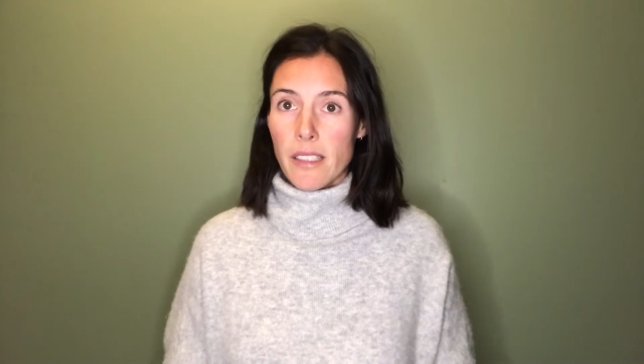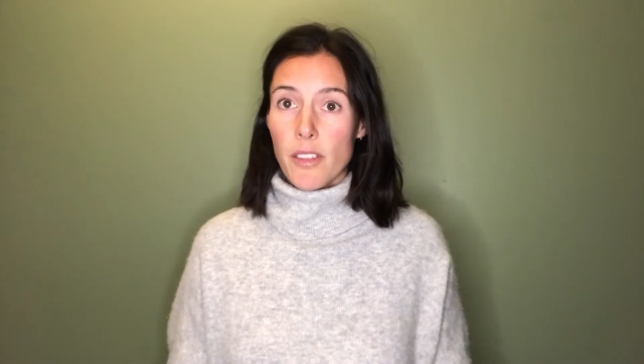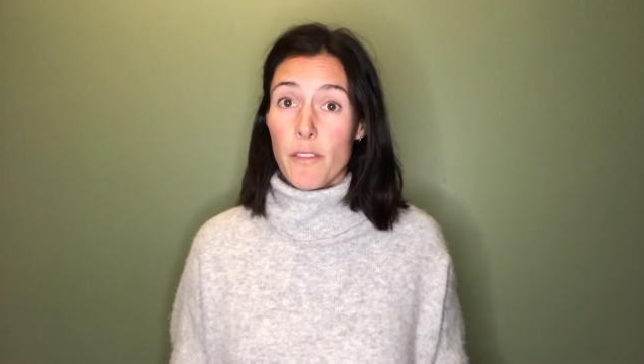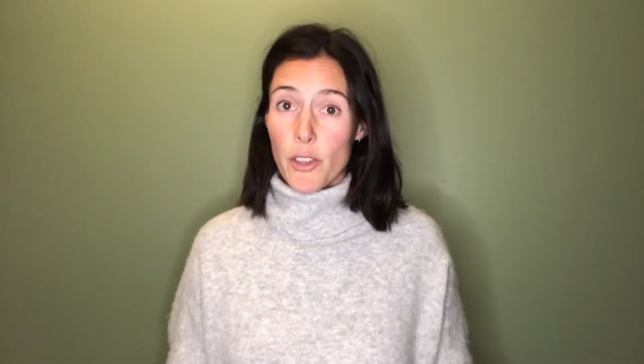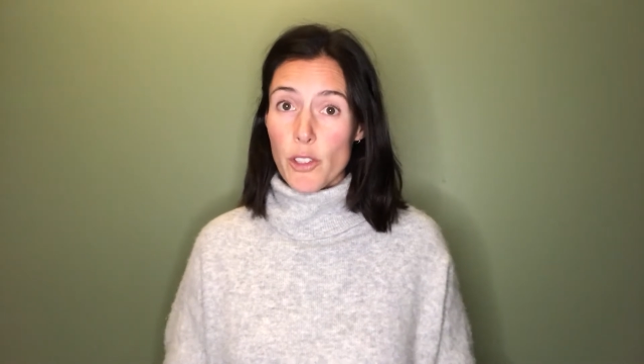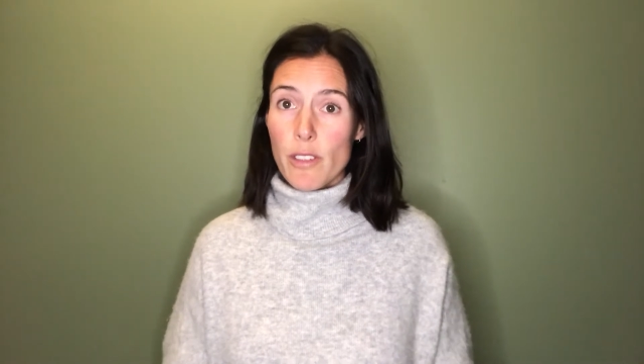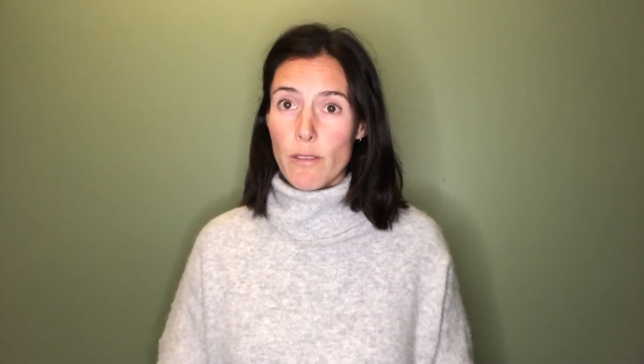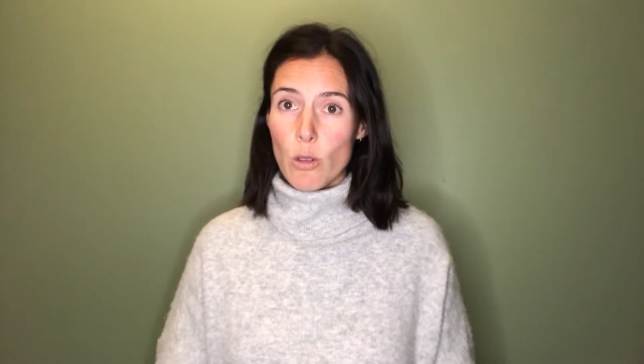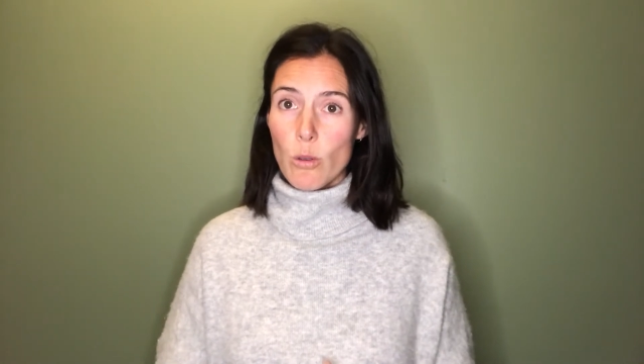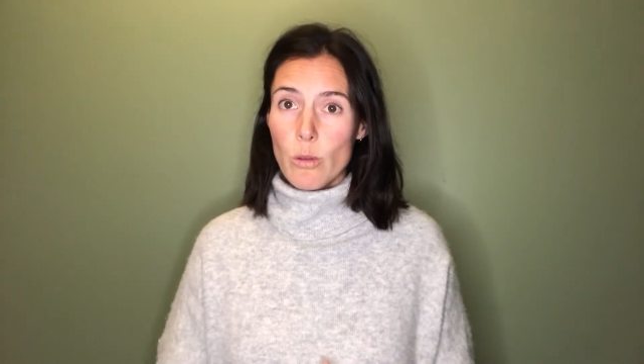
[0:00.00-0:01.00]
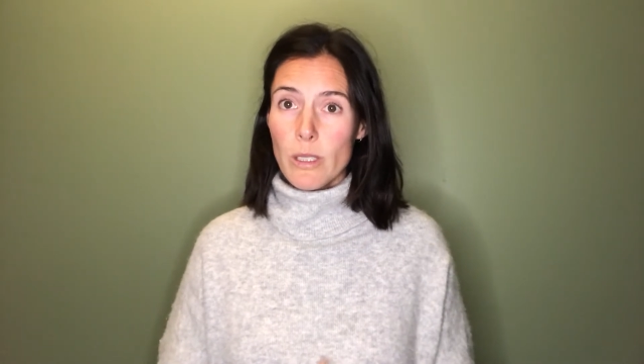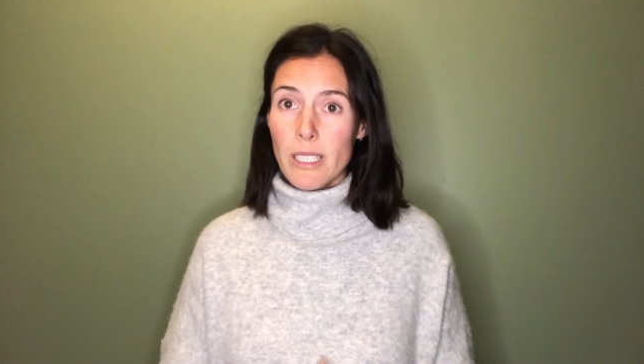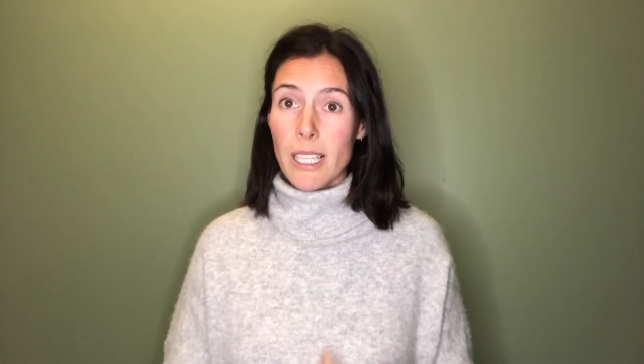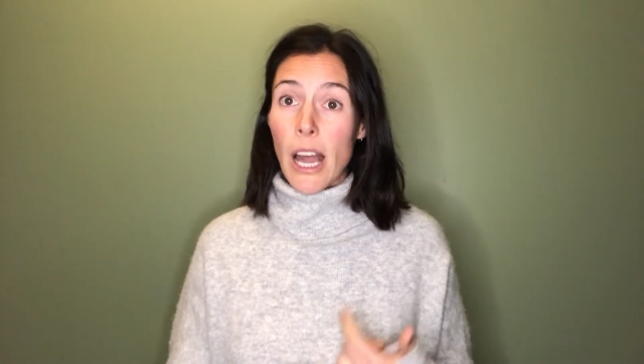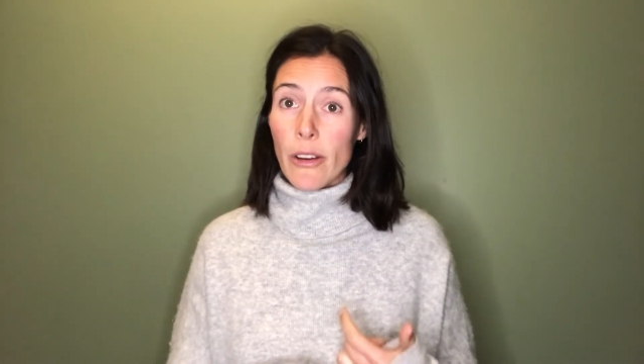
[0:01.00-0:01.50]
So first of all,
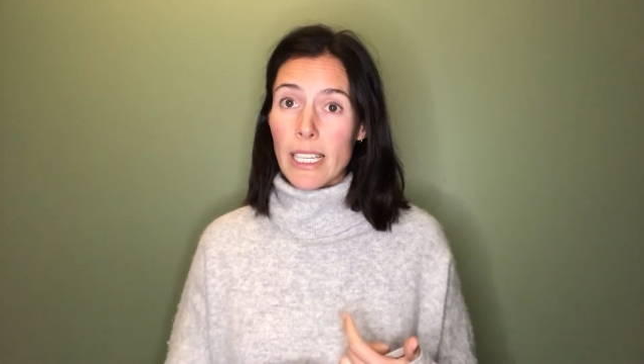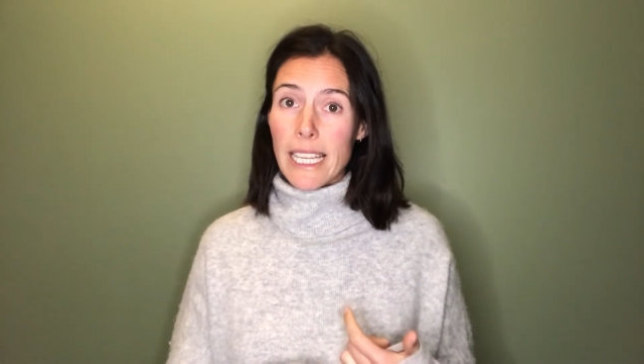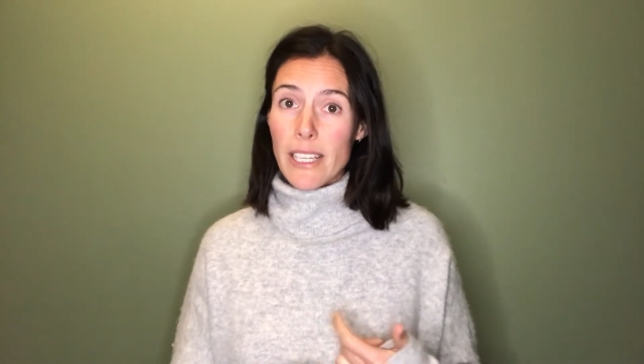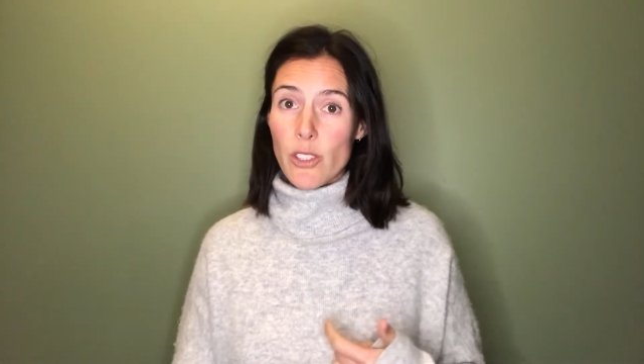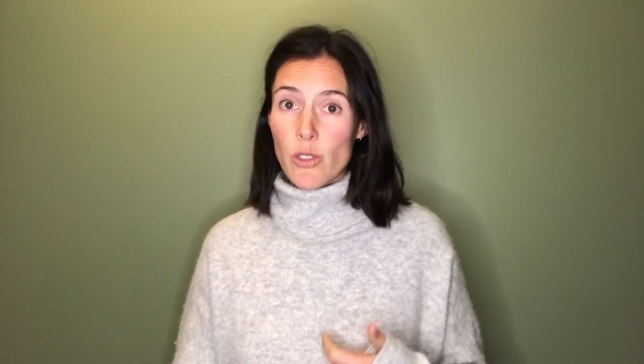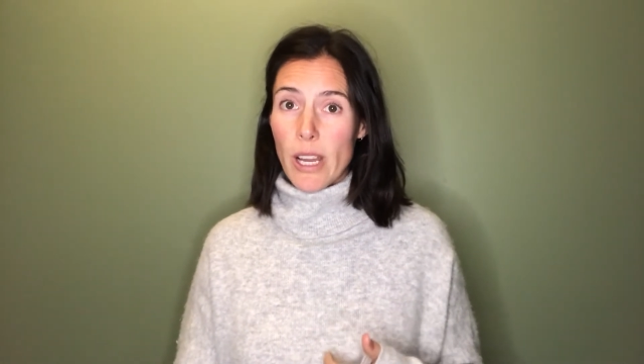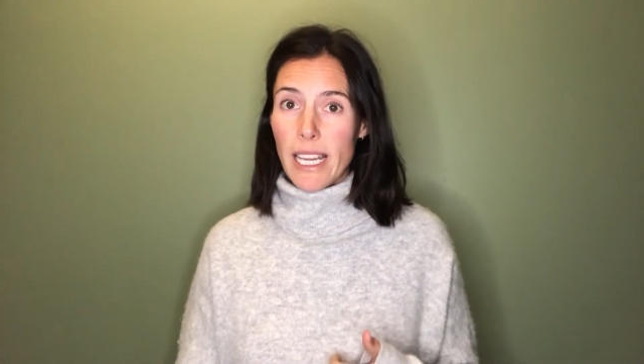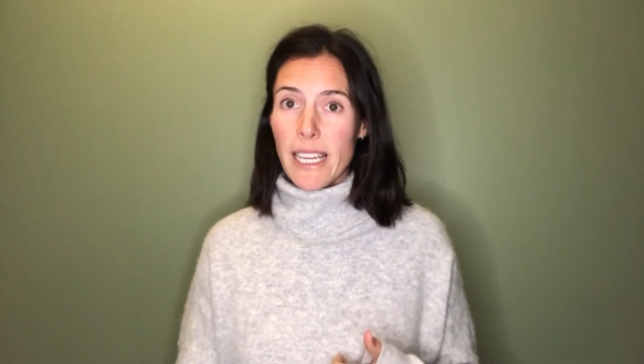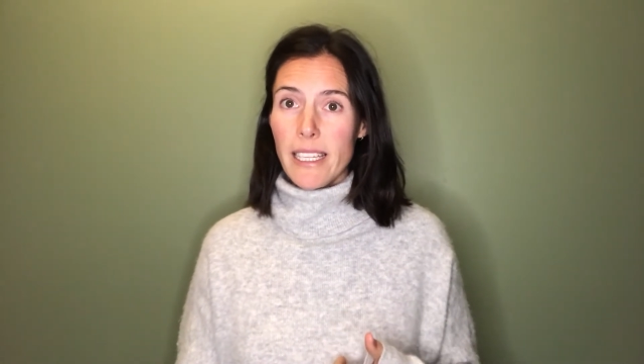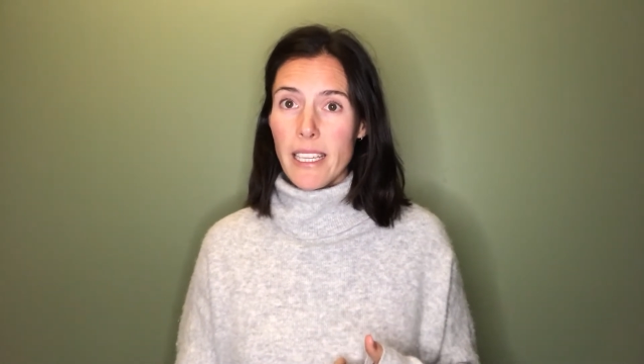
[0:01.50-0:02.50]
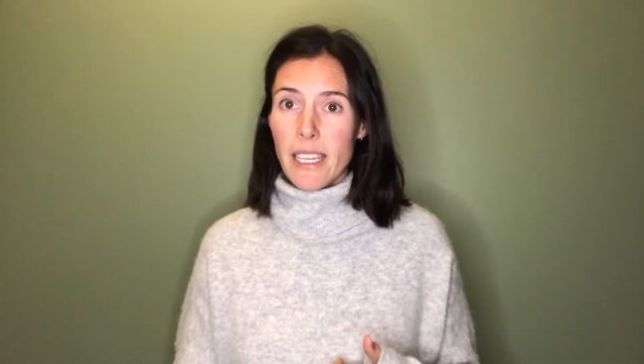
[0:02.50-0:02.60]
currently in Australia,